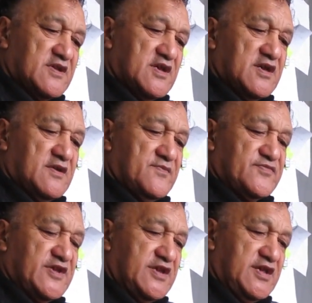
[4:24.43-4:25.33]

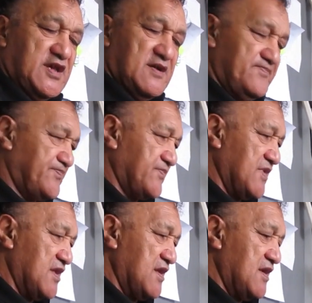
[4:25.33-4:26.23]
the
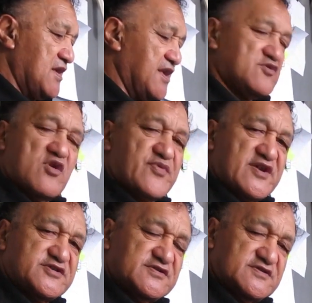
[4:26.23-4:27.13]

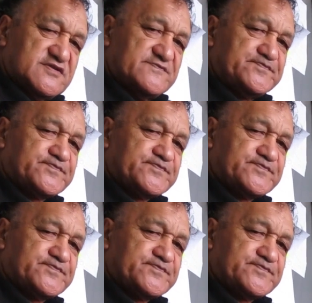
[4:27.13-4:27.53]
incorporations